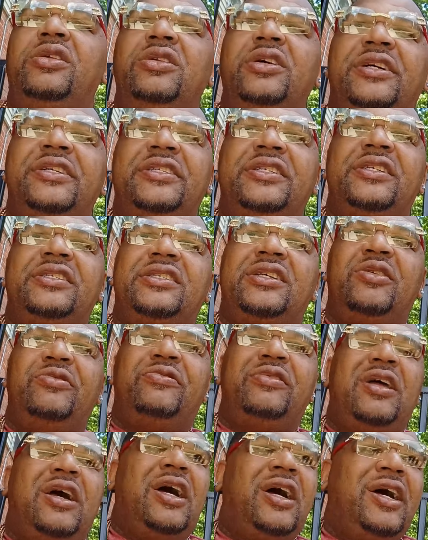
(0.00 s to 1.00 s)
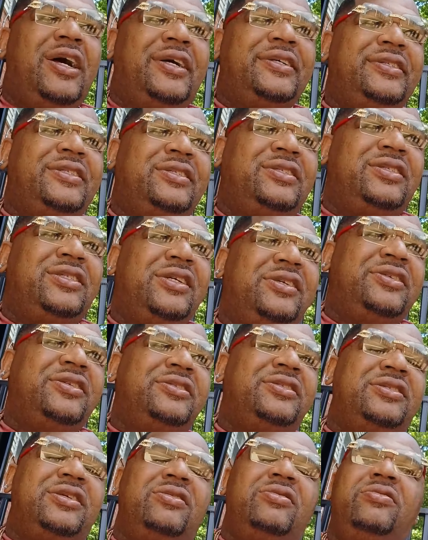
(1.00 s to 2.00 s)
look at yourself in the eyes and tell
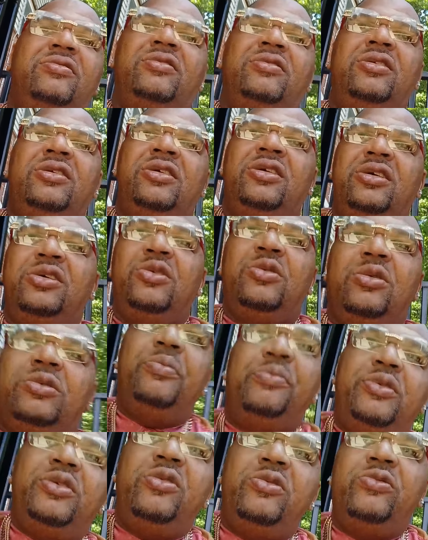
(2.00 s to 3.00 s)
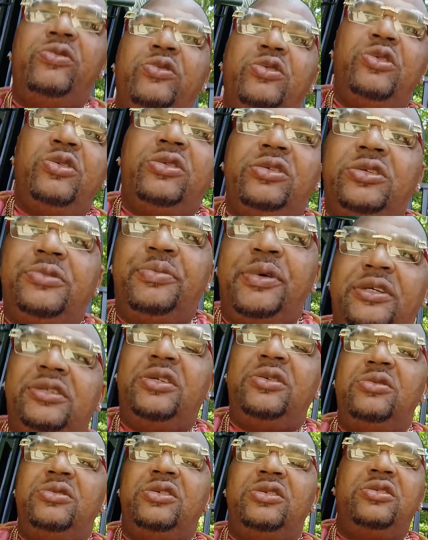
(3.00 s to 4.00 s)
yourself you are beautiful, you are
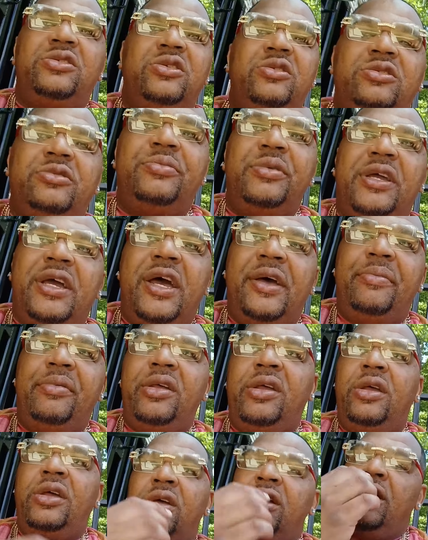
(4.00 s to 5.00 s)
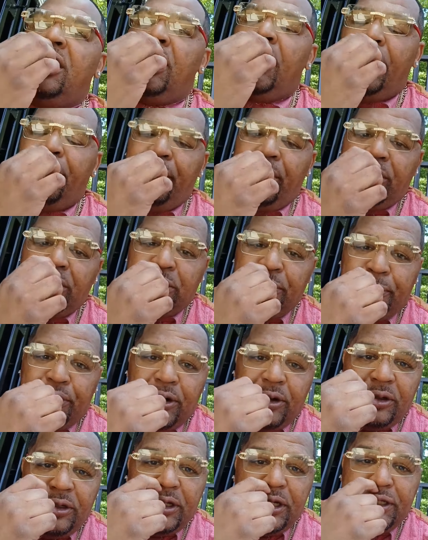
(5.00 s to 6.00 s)
special, you deserve to be happy, and most
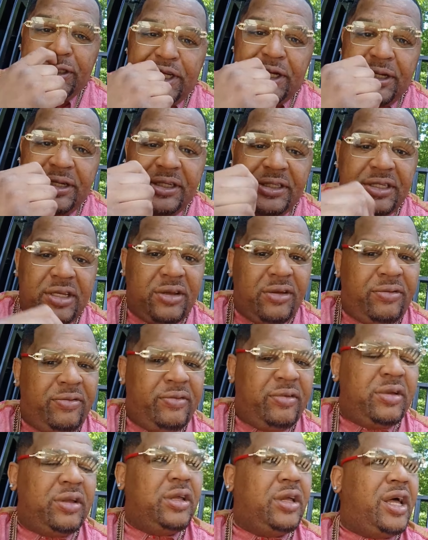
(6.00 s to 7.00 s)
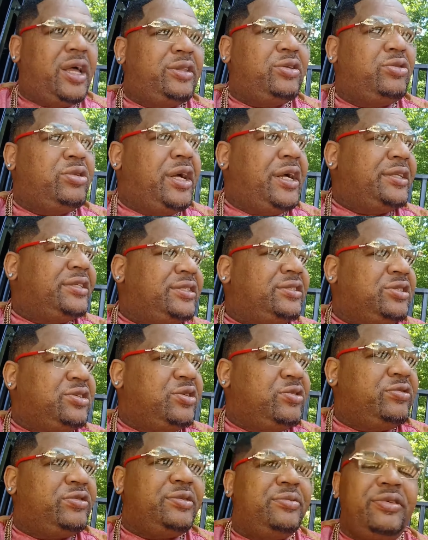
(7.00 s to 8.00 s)
importantly, tell yourself, I do not
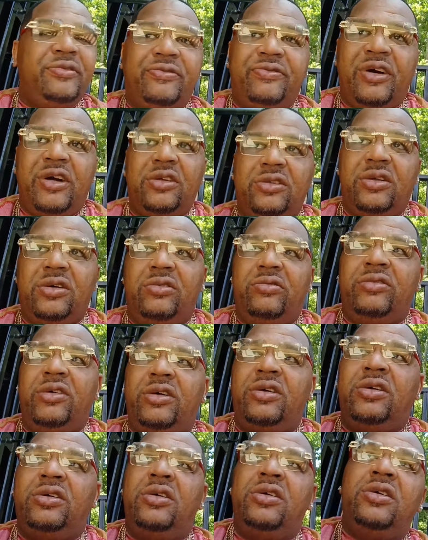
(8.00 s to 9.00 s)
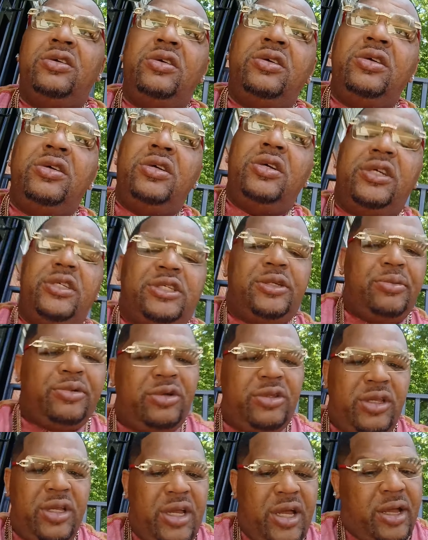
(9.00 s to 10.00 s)
deserve to be fucked over. It's your
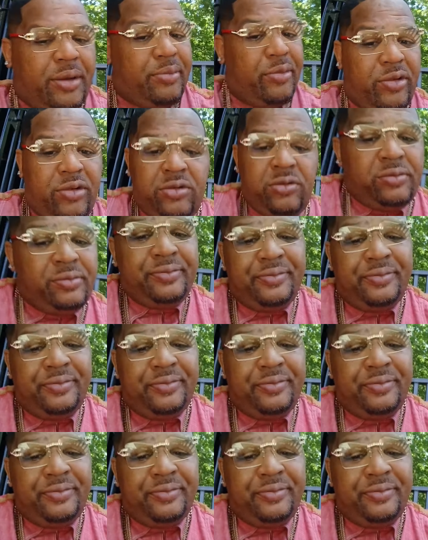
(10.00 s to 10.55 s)
boy Decopbo.